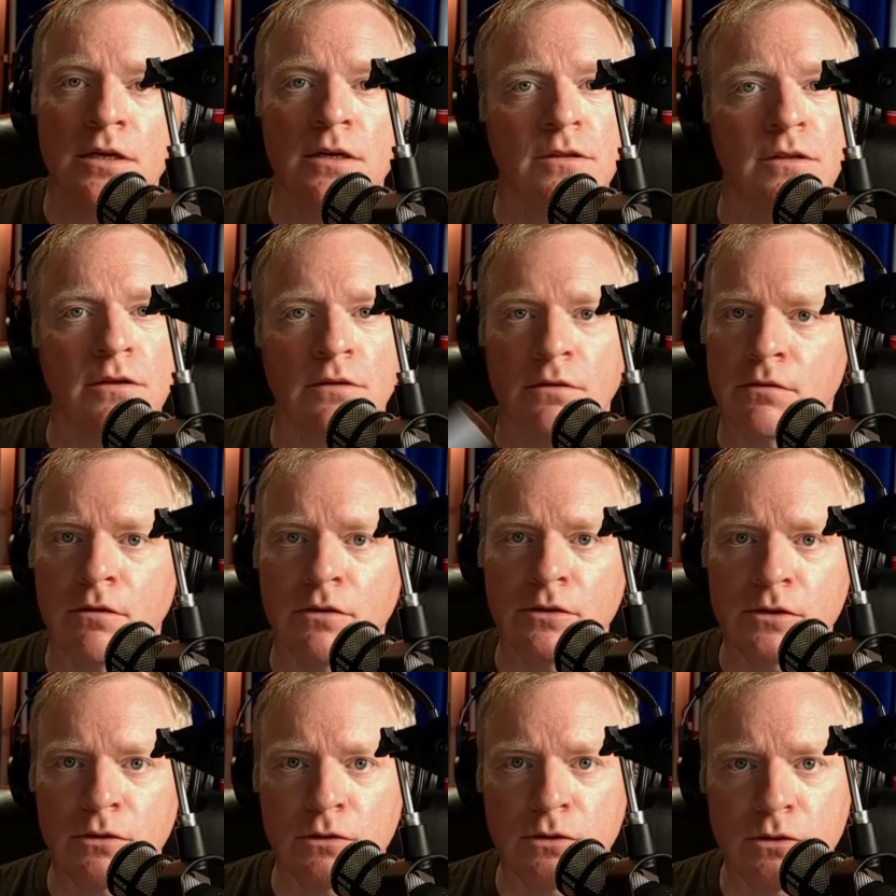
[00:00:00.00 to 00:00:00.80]
There are
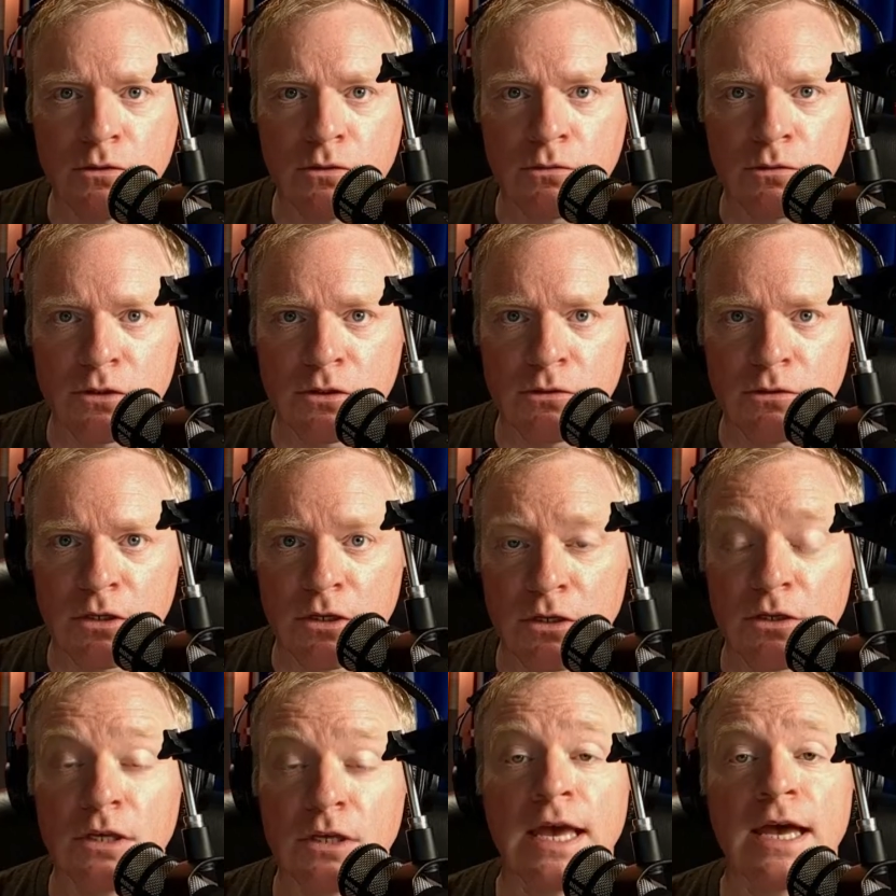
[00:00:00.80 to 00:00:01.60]
also tools you
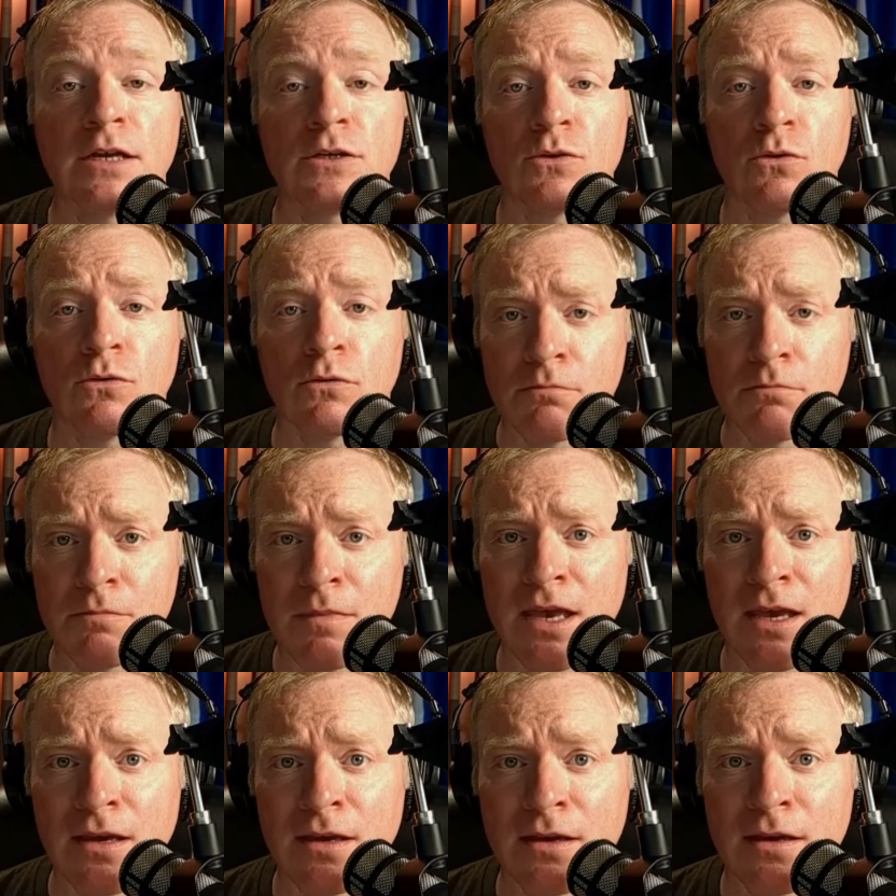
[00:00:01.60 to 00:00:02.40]
can get or
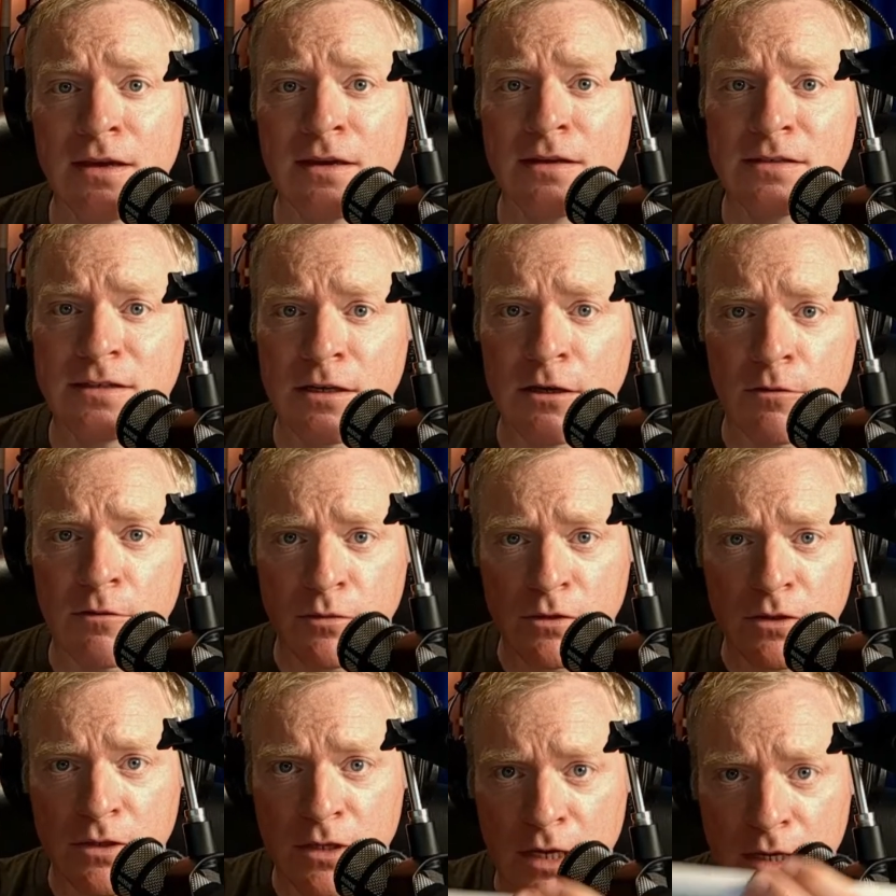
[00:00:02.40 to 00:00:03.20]
make to help
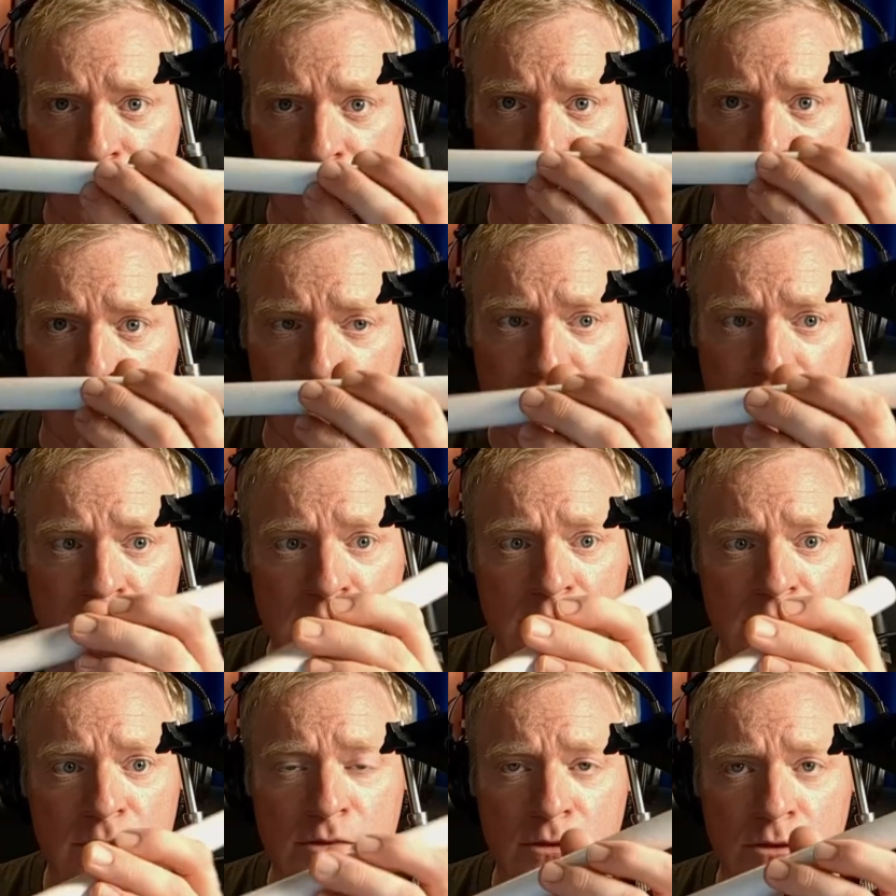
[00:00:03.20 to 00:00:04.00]
you cut
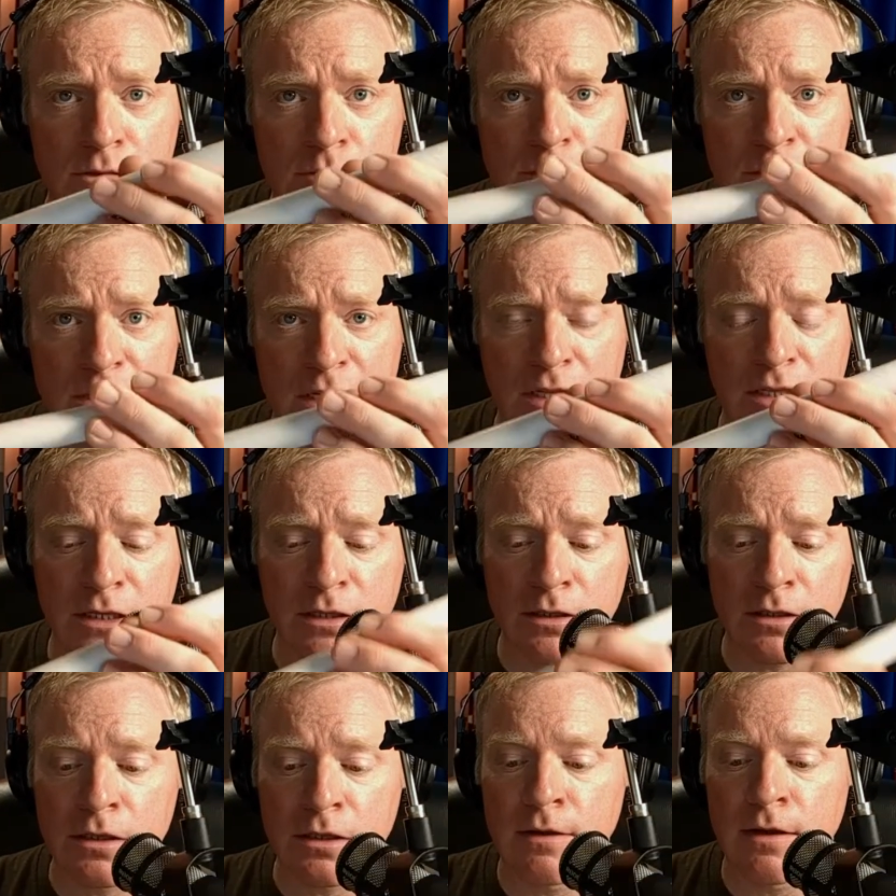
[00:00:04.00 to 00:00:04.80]
these tubes
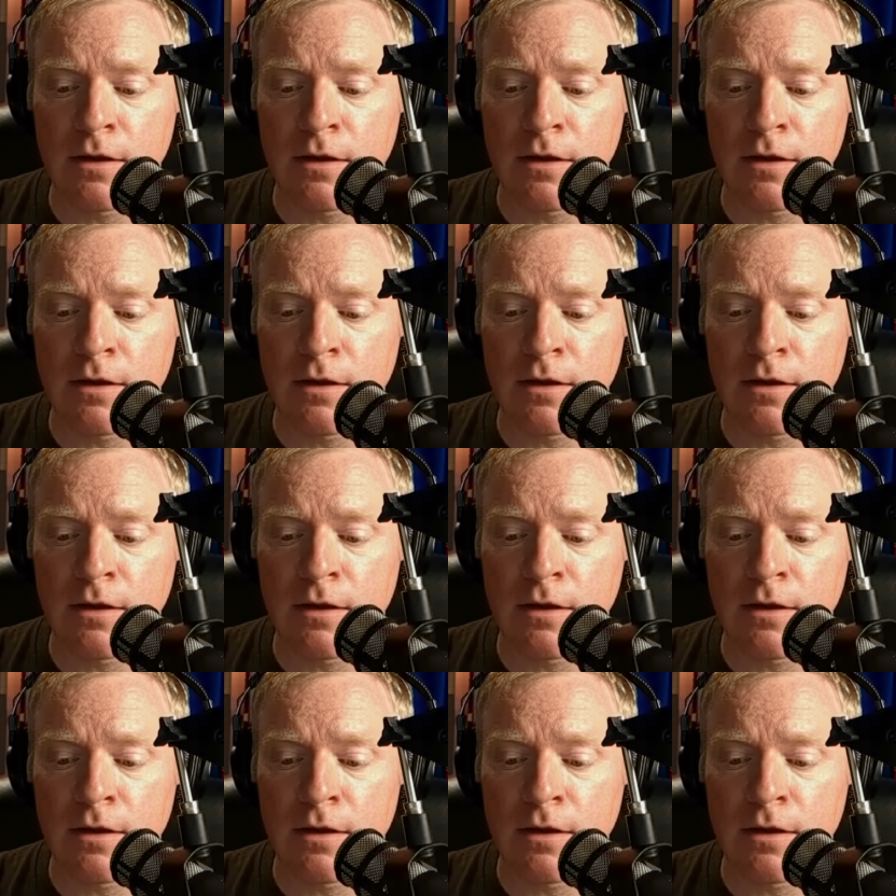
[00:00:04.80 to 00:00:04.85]
cleanly.